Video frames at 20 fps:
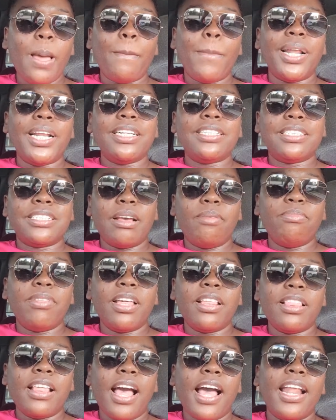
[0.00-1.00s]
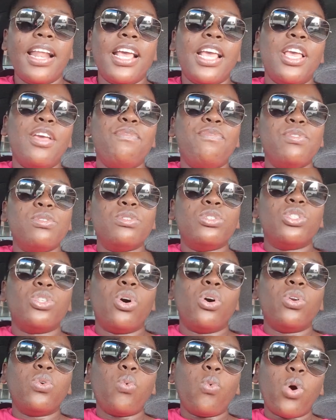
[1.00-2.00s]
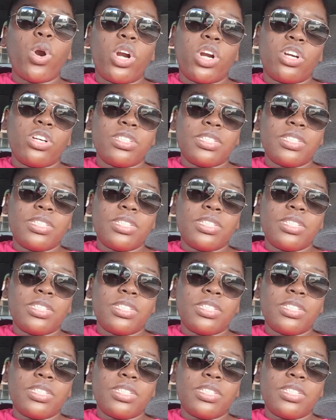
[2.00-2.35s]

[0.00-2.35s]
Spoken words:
But it's something that if you don't work